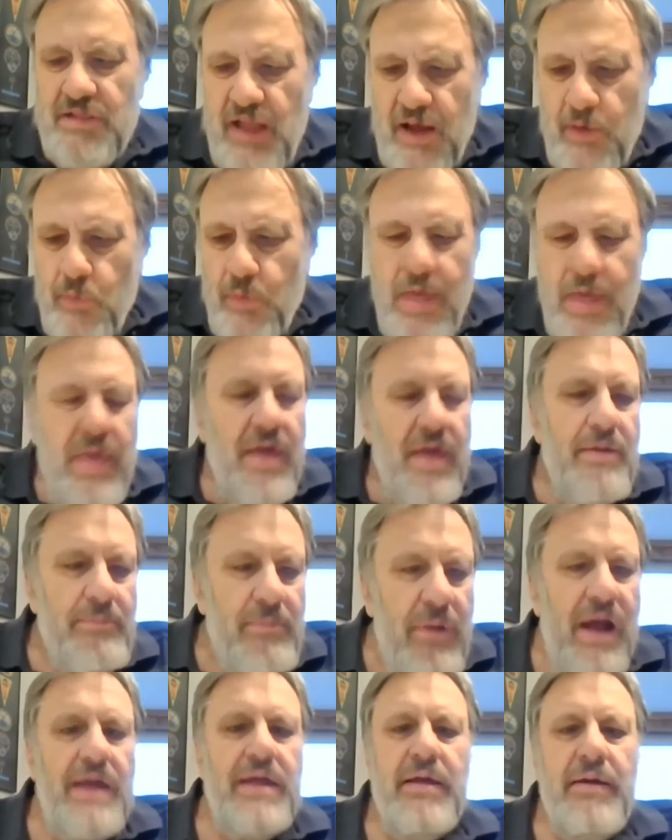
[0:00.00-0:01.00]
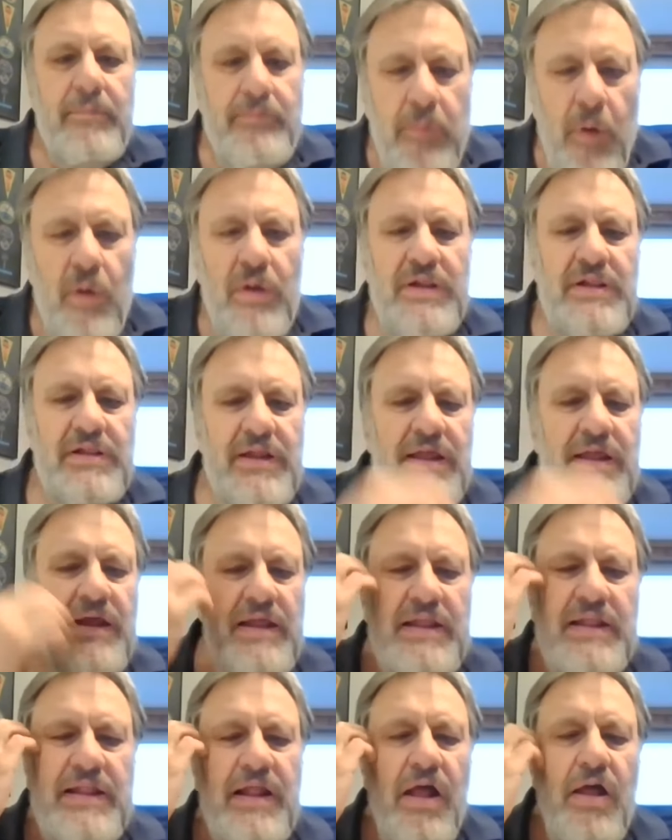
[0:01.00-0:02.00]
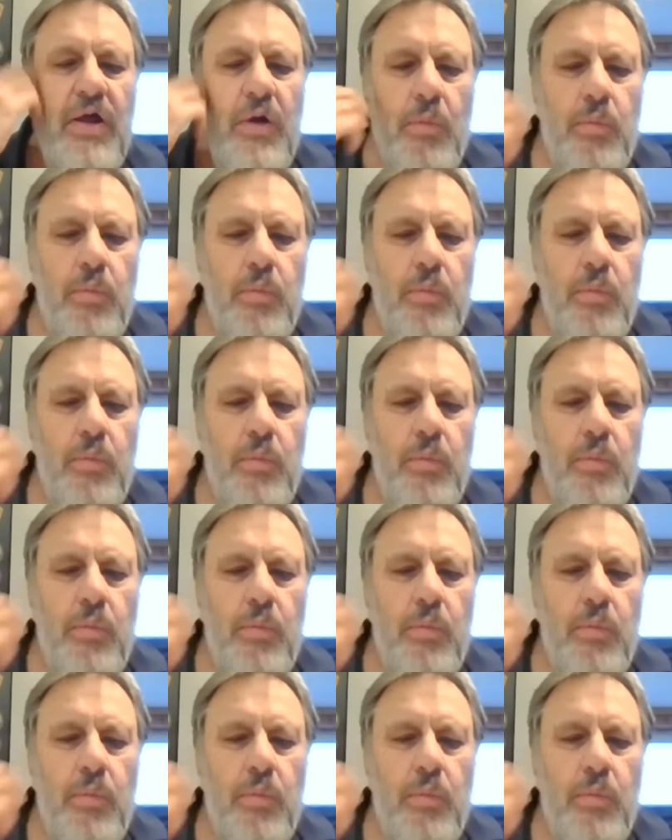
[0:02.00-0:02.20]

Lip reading: Now, my point is,